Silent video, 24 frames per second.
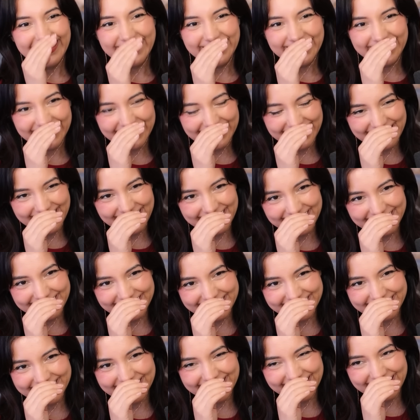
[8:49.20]
Oh
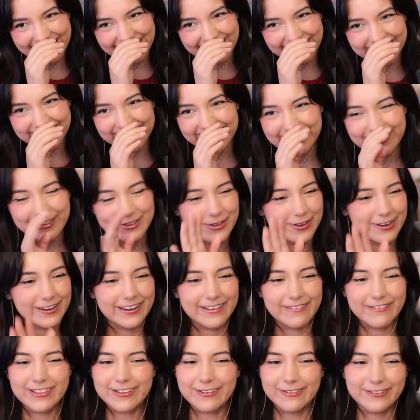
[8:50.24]
no, you shouldn't
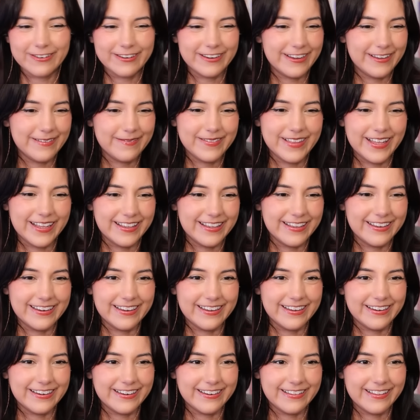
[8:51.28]
have told him that you
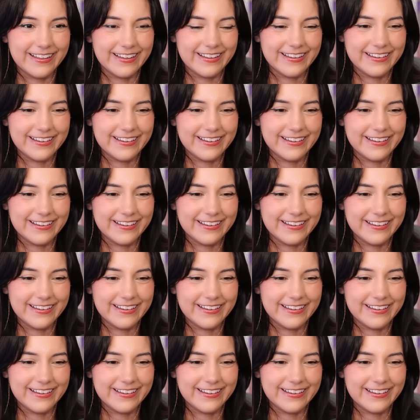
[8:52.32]
didn't do that.